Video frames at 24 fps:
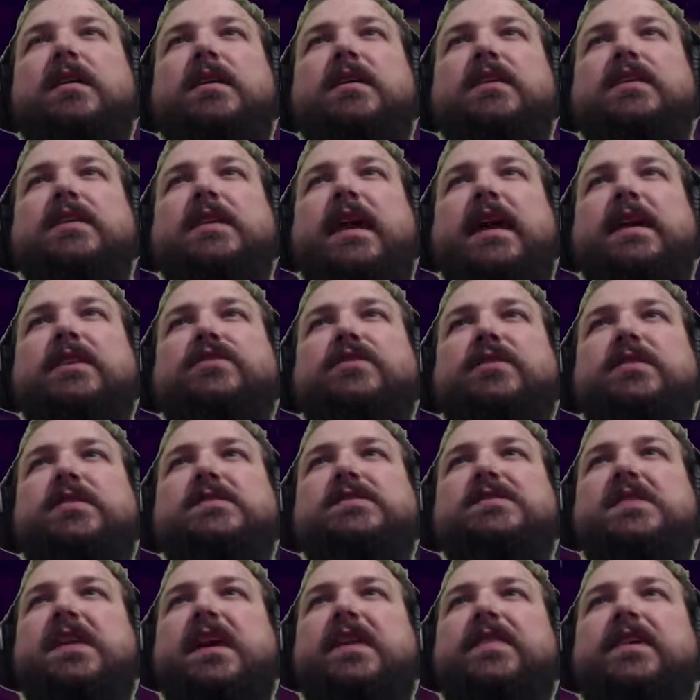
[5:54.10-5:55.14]
It actually
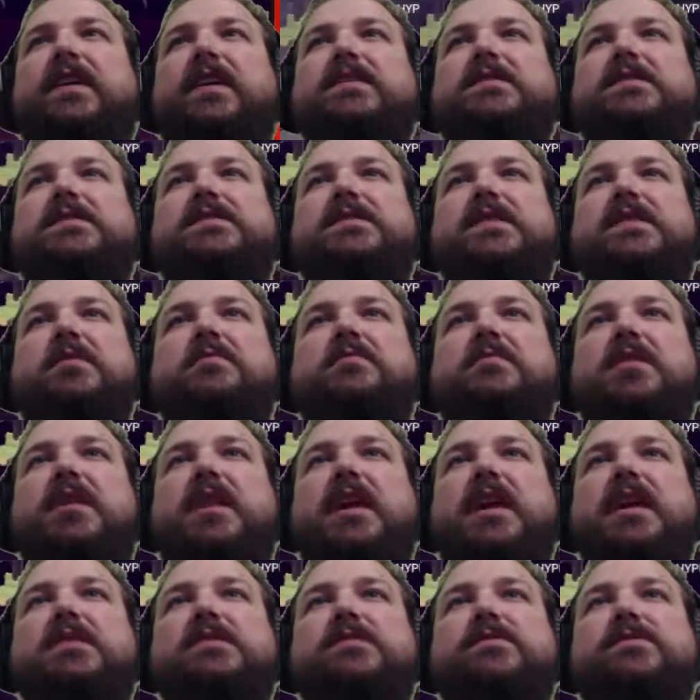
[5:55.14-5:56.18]
is. I think it's the same
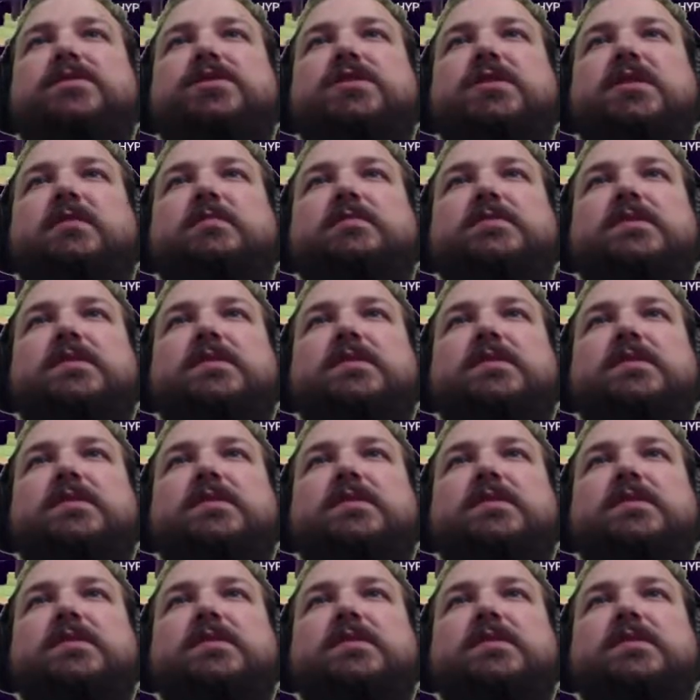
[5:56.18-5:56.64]
class of ship.